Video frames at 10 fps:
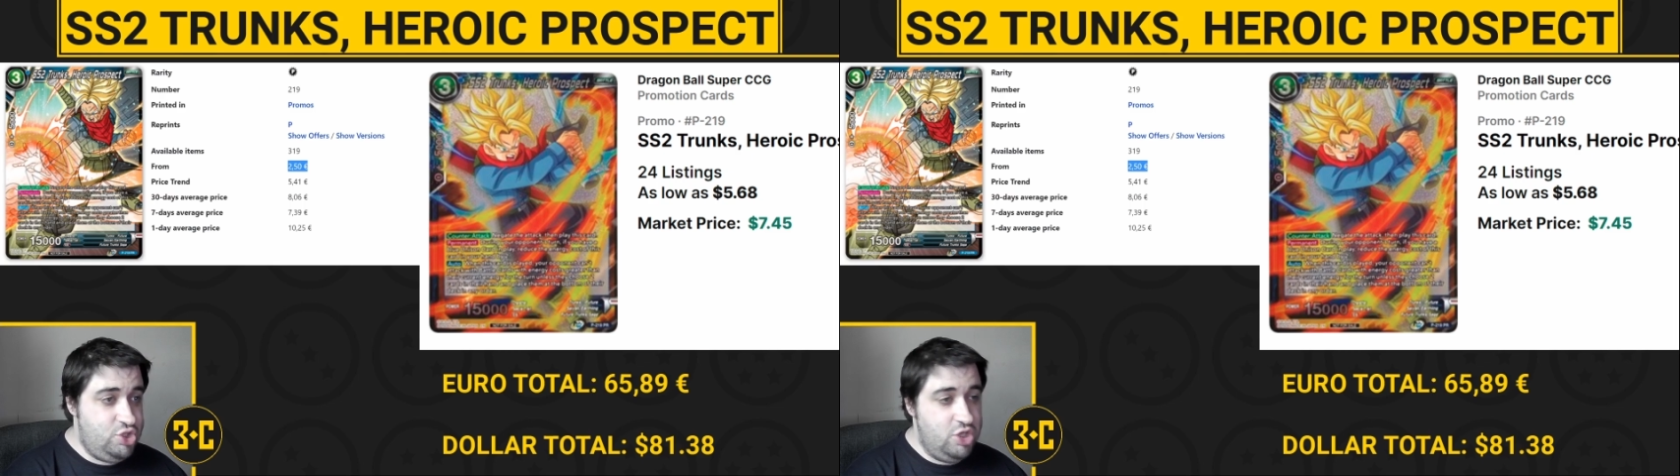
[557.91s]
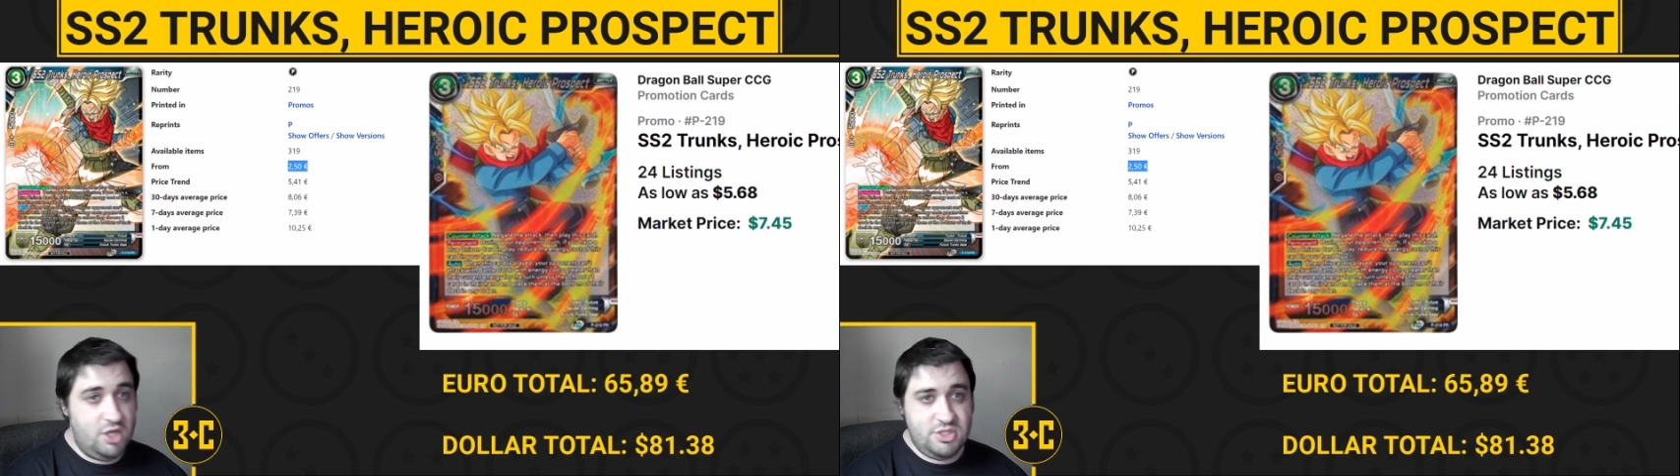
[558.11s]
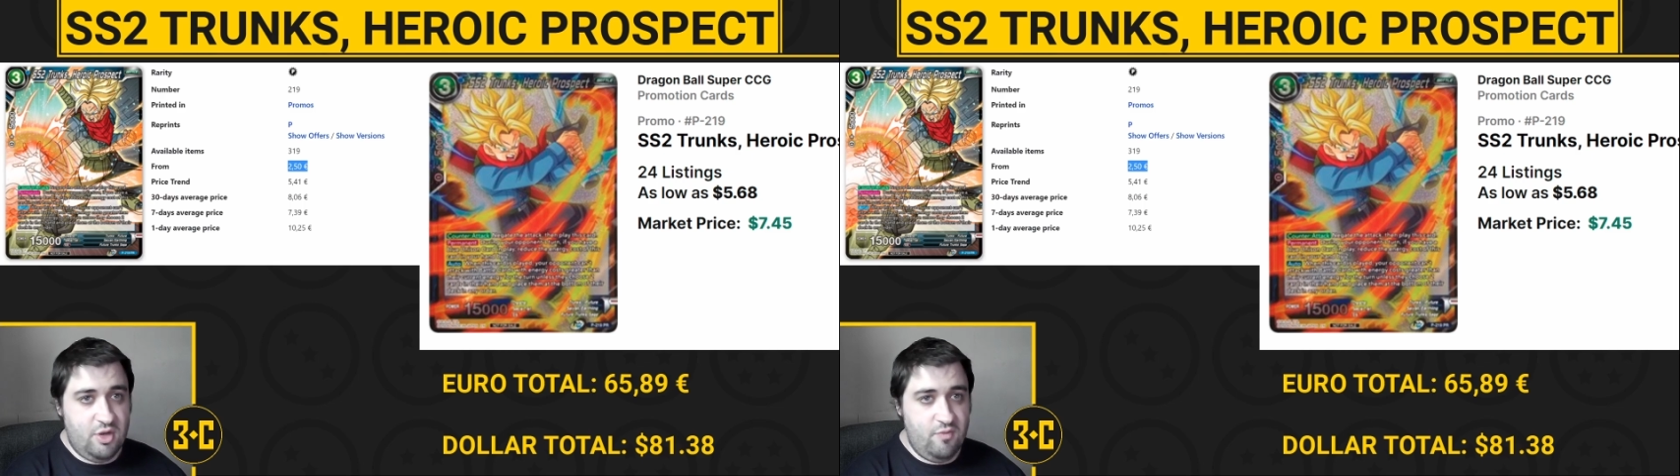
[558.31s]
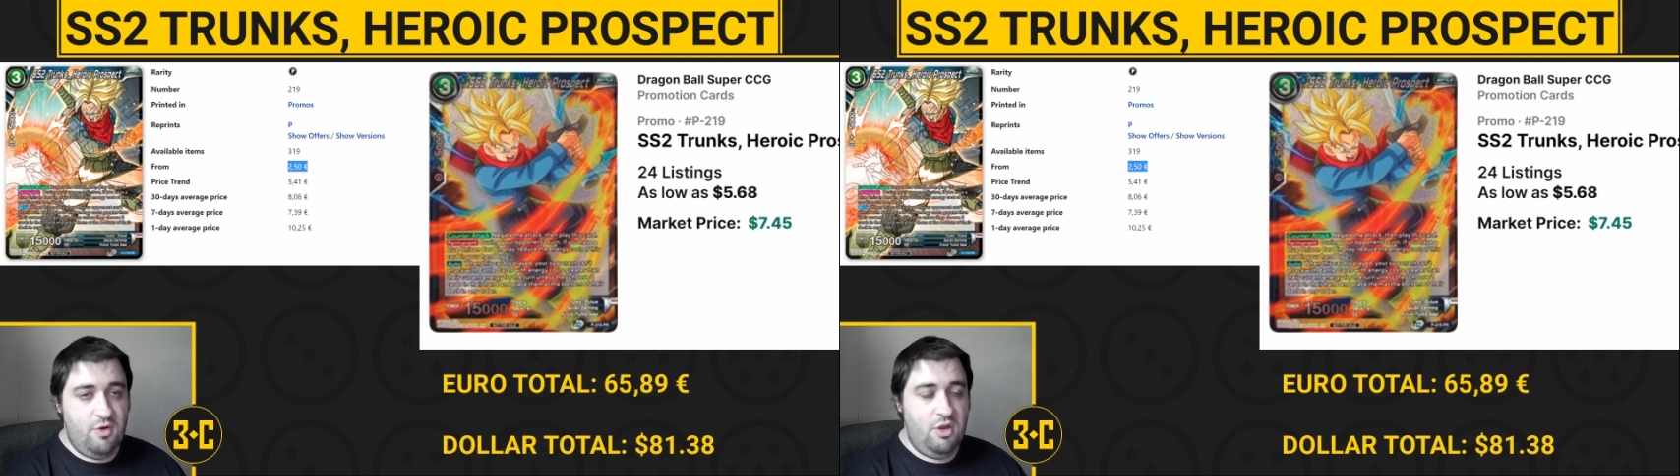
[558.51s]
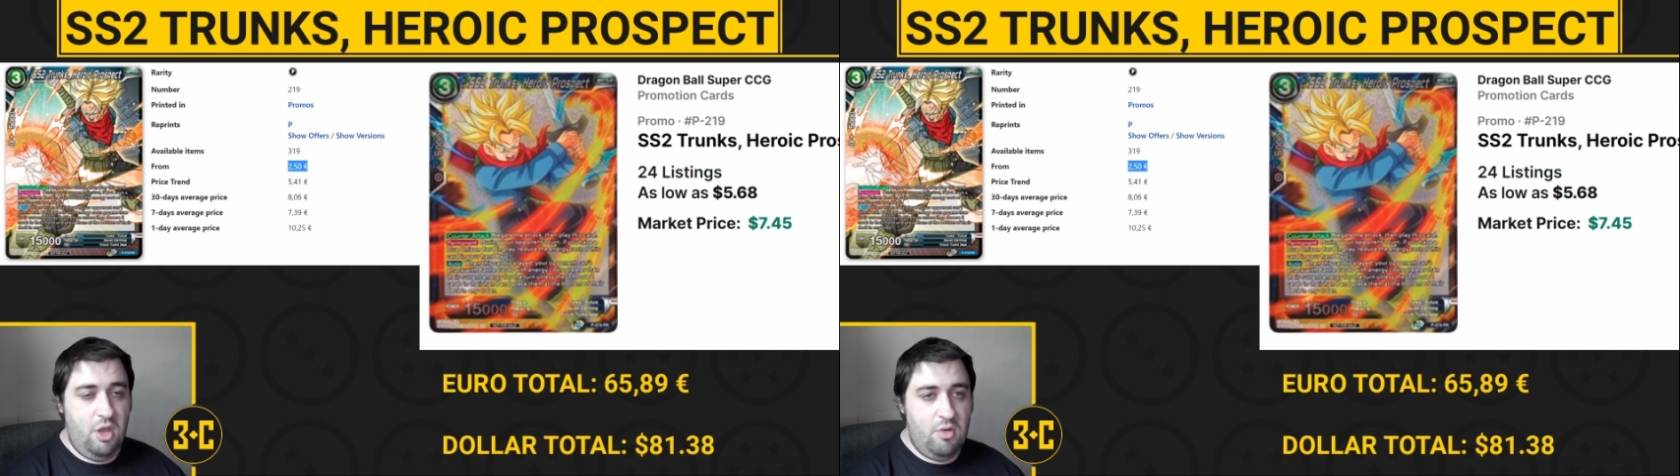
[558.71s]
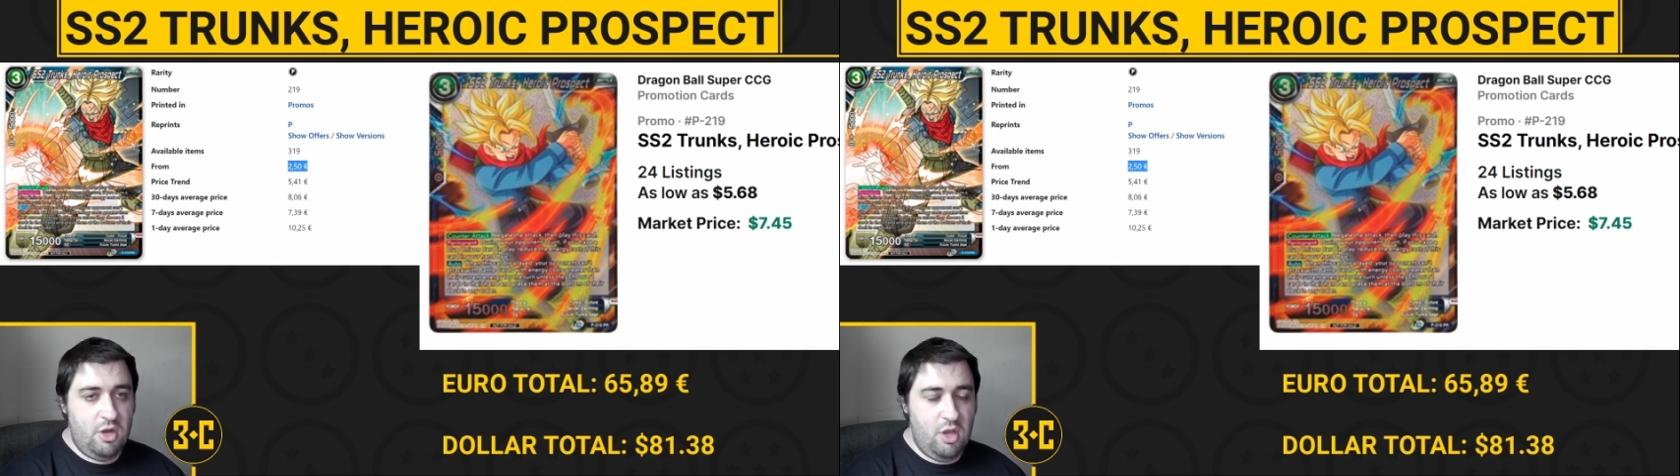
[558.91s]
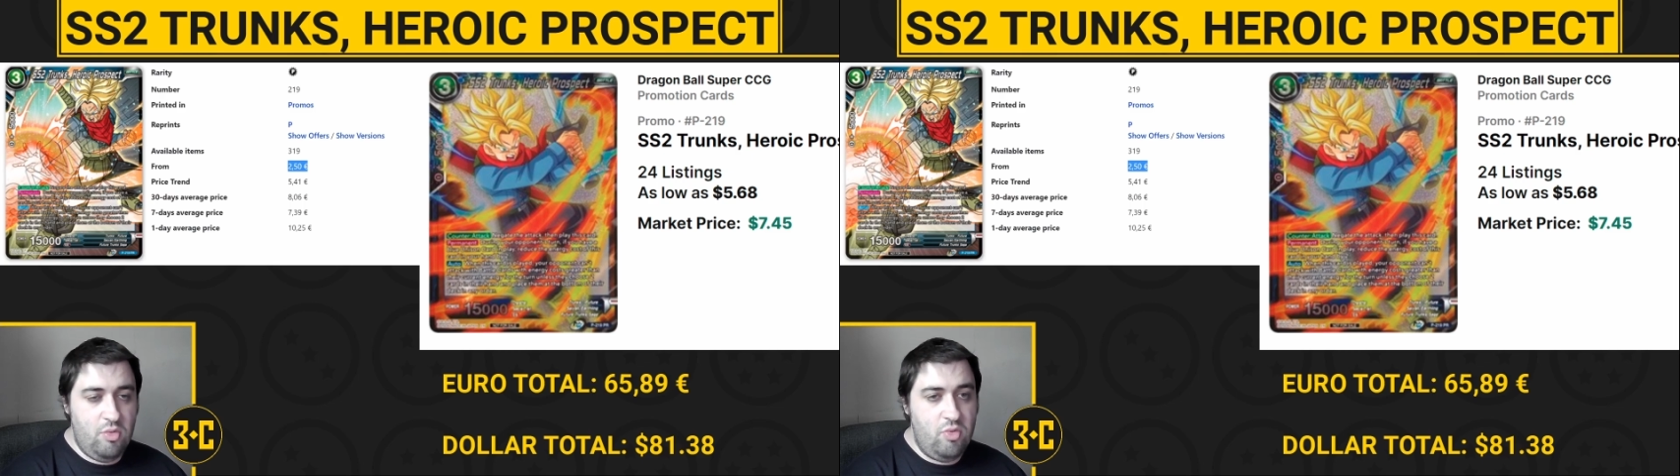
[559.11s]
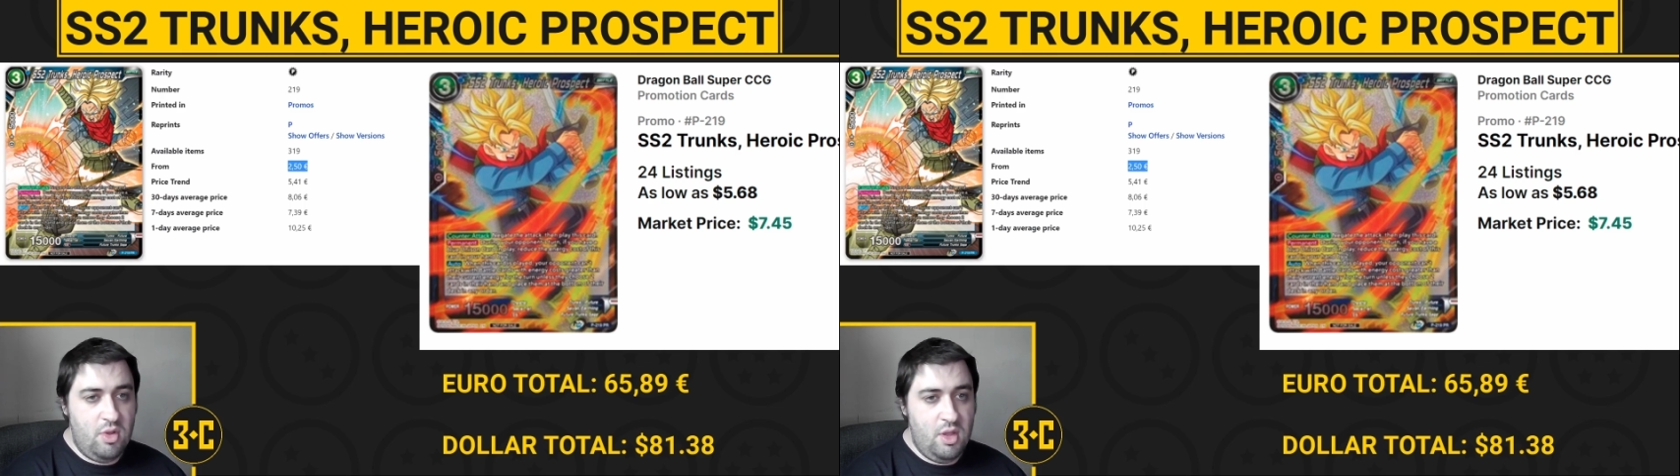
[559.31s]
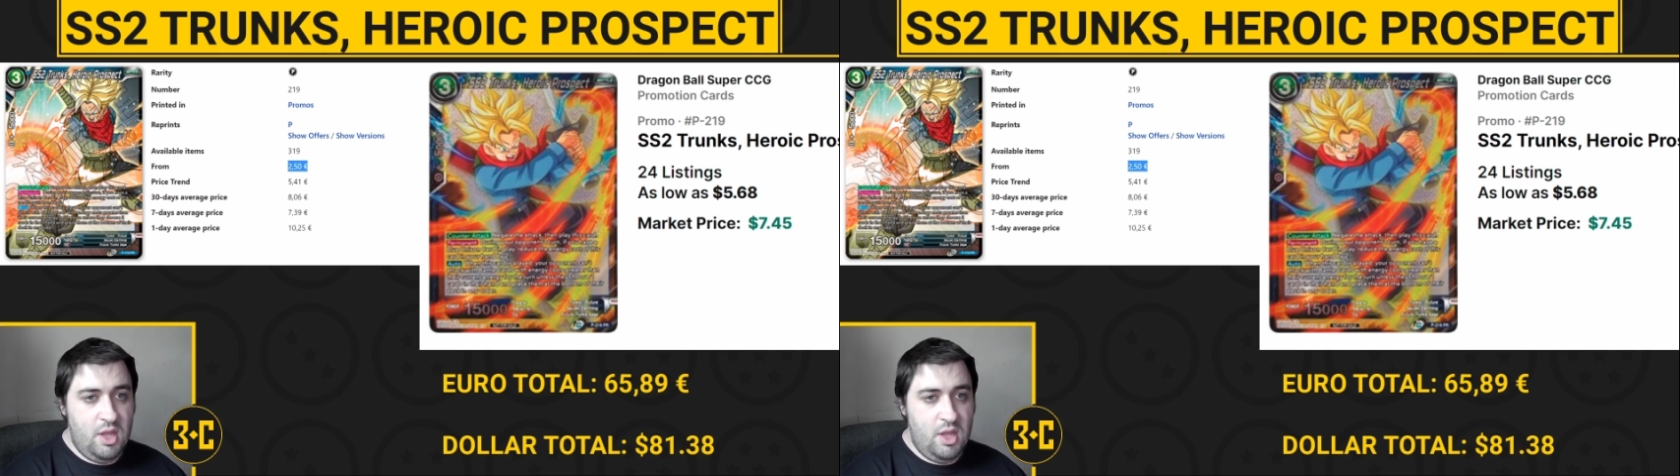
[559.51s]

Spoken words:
just over a year ago,